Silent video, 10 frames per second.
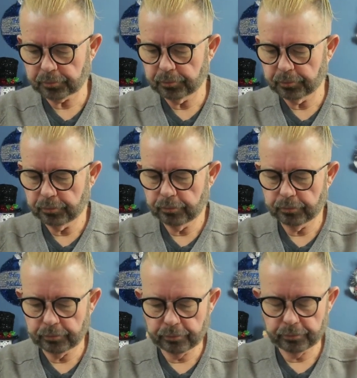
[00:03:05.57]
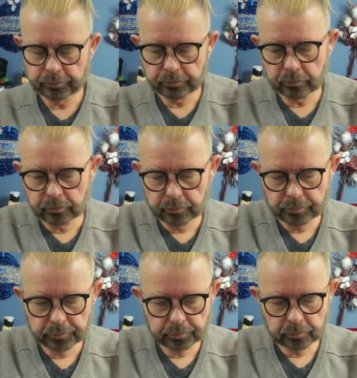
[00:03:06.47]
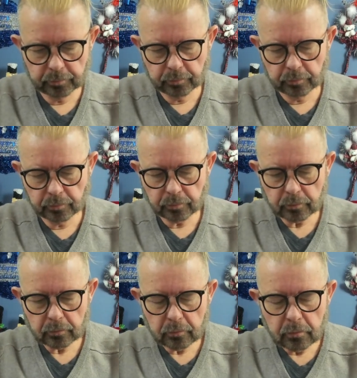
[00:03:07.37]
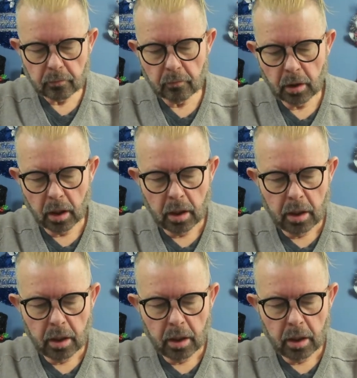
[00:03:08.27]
Nothing is said.